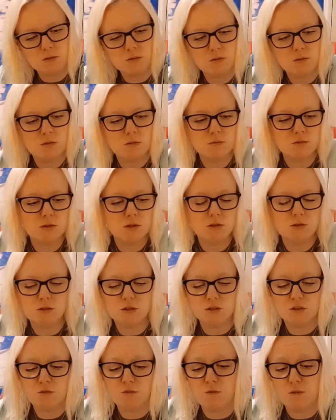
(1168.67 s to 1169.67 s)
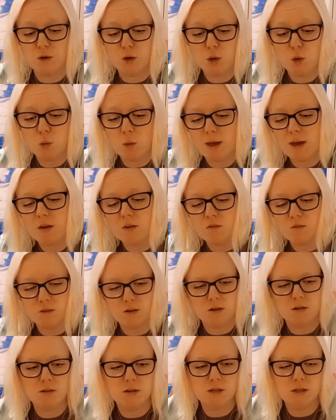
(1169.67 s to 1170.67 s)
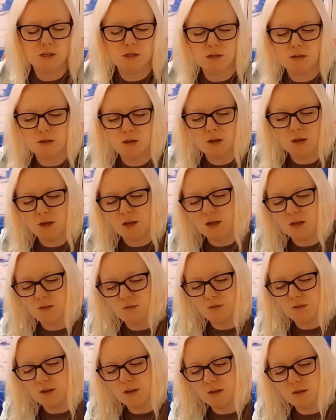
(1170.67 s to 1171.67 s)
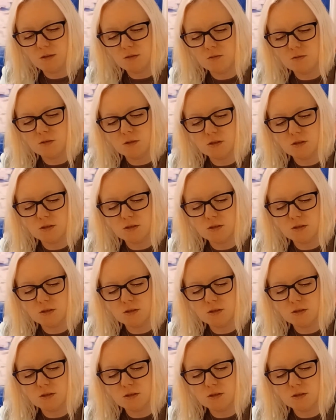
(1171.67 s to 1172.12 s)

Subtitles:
Oh, 2 just flew out flying. Anything else?